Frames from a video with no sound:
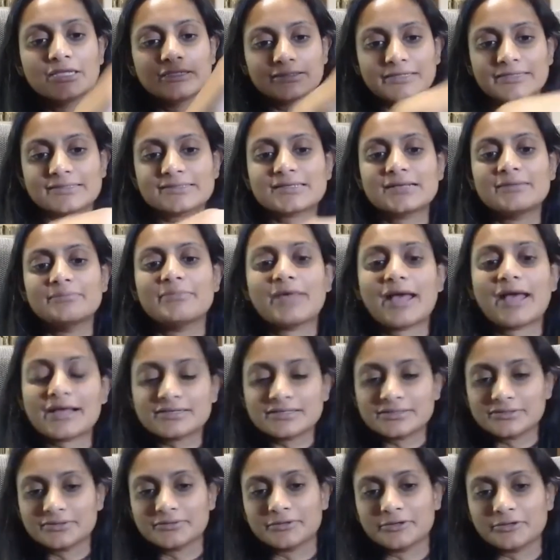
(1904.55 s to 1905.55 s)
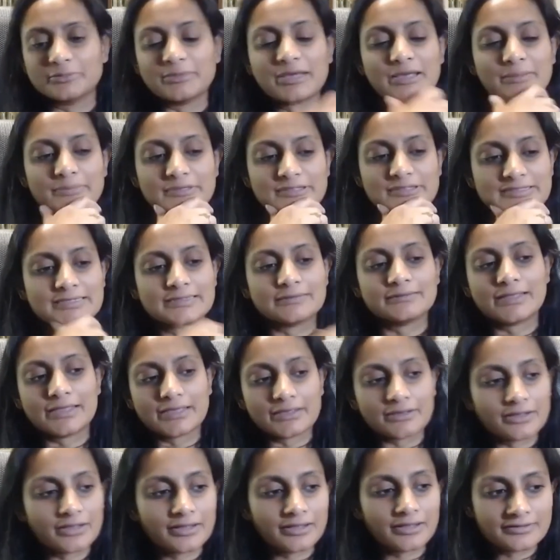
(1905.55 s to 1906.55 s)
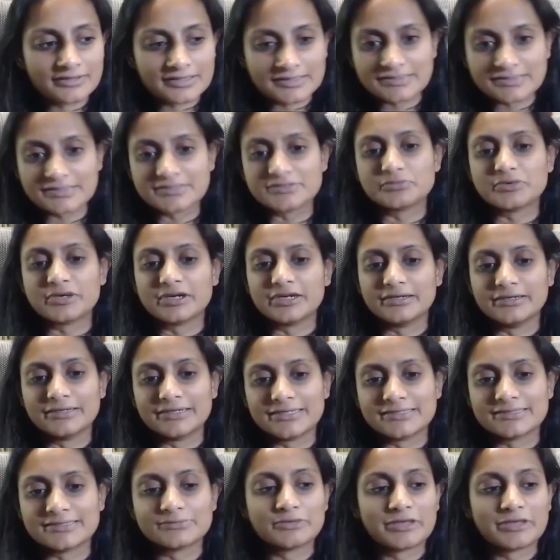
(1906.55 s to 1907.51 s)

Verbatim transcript: Let's come back to the roadmap and see like, this is where it is.